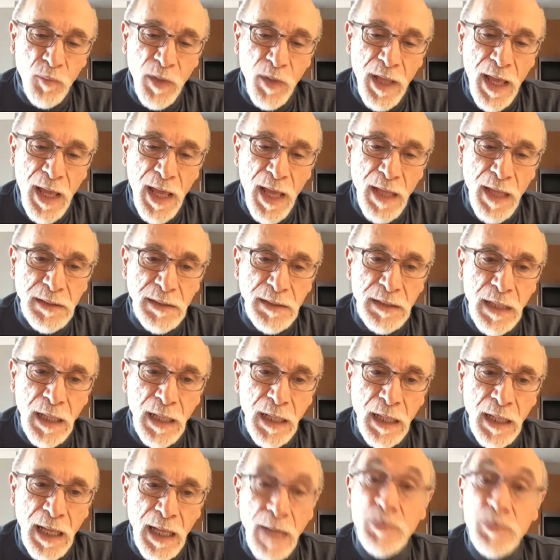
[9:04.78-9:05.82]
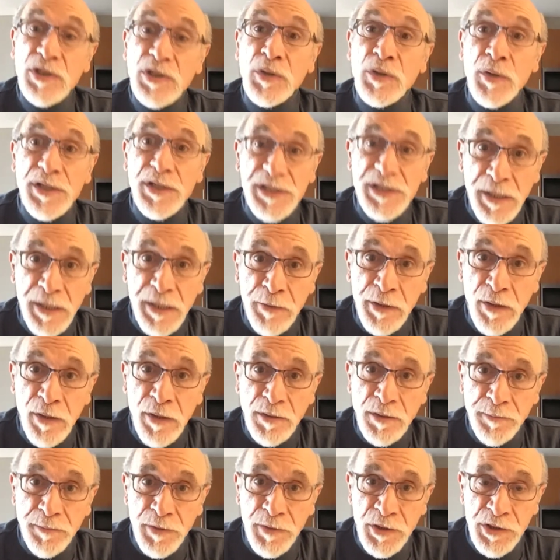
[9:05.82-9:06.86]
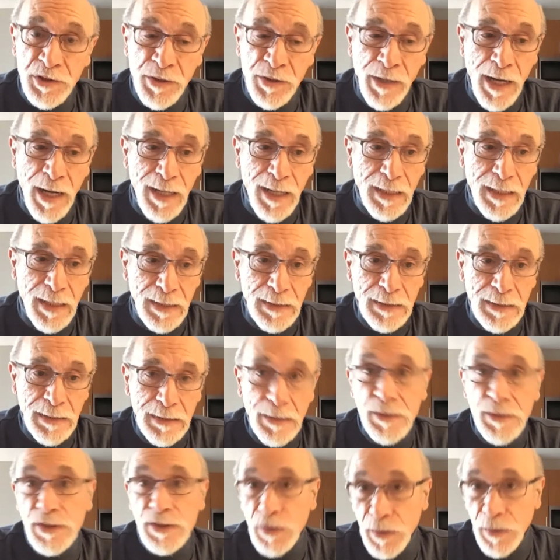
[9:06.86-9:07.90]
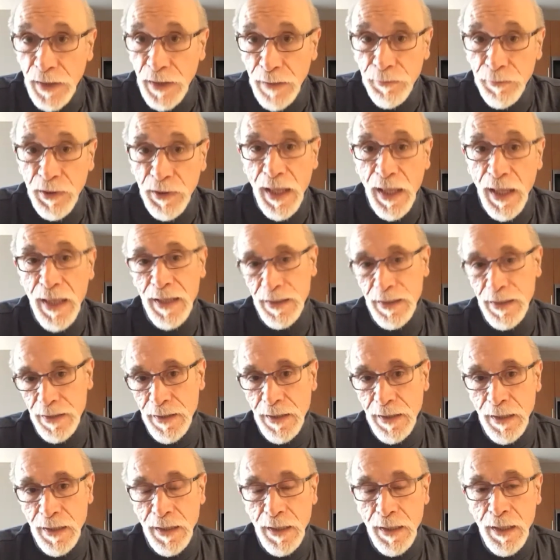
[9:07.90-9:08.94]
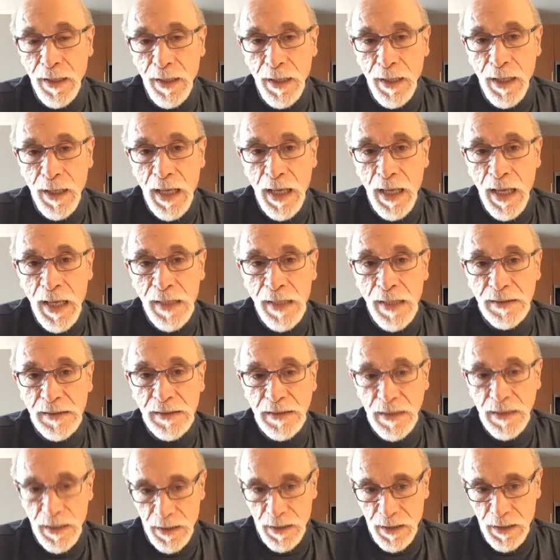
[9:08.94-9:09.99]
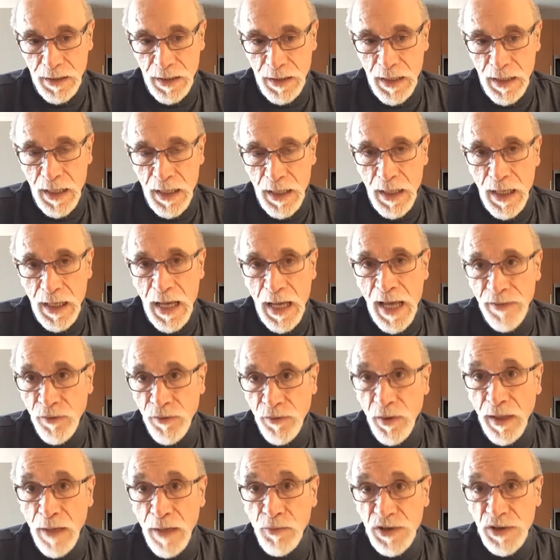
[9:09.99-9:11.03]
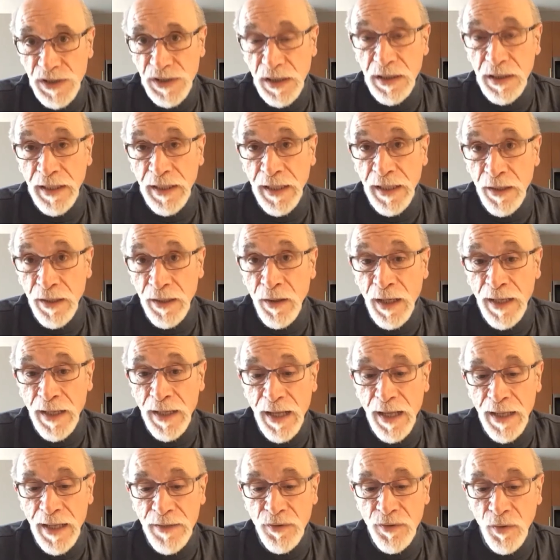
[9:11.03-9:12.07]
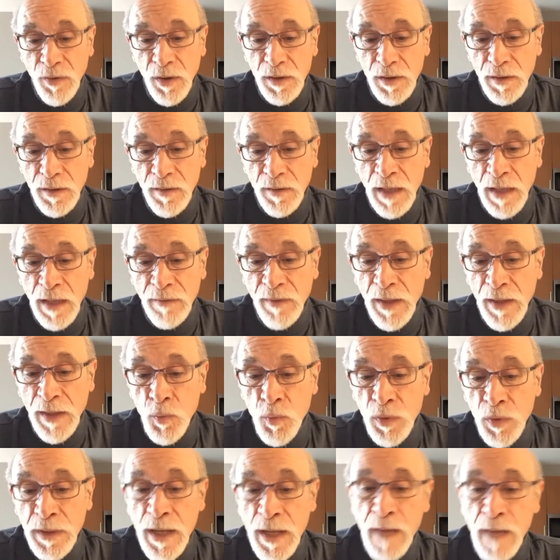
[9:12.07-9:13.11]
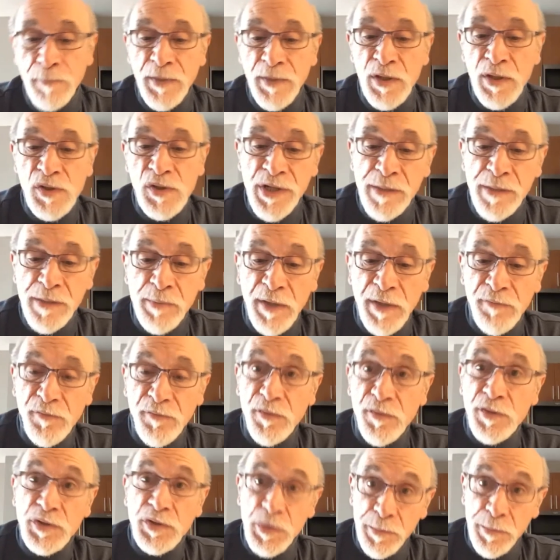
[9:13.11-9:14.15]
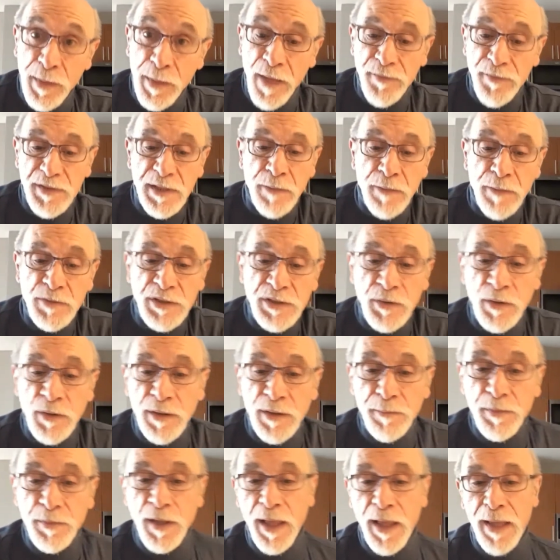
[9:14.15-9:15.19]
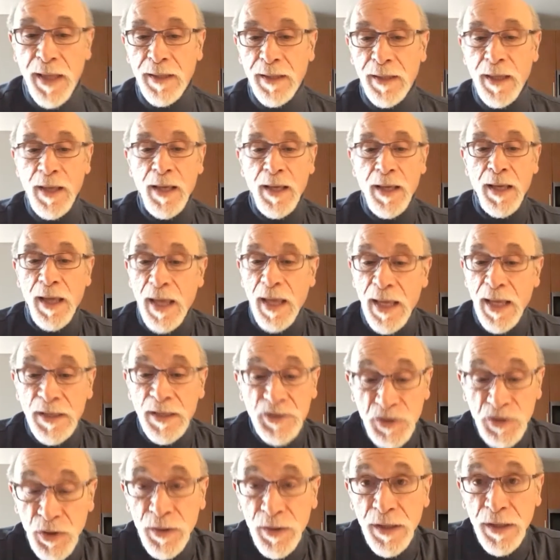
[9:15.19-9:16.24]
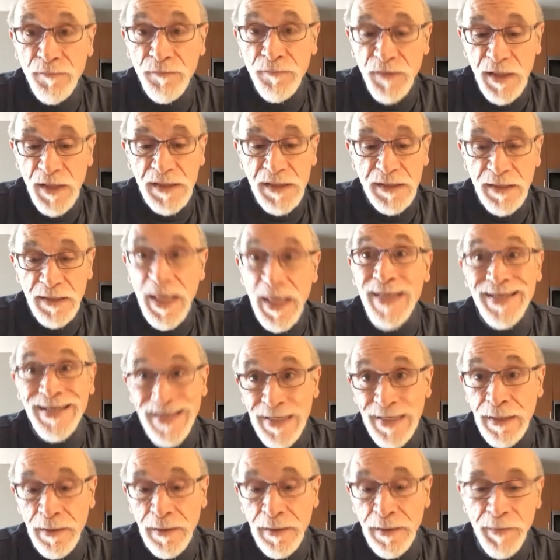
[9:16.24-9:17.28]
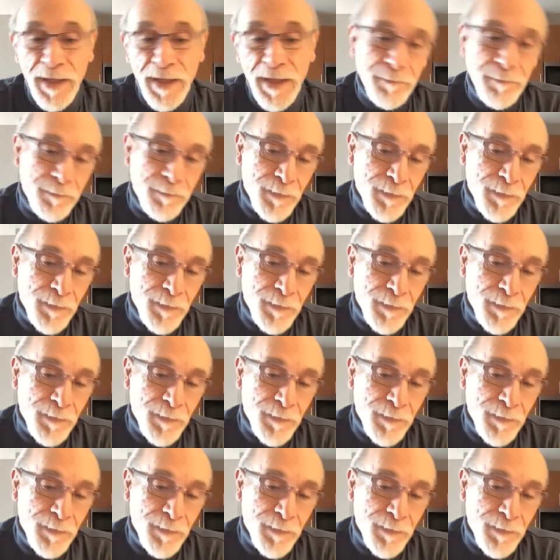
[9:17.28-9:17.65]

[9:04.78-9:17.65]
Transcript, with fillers: we had, uh, I was doing Cyrano de Bergerac, I was doing the play. And uh, uh, I thought I was clear. I, I thought that they would not be using me for the two months I was doing the play. And sure enough, they, they needed me.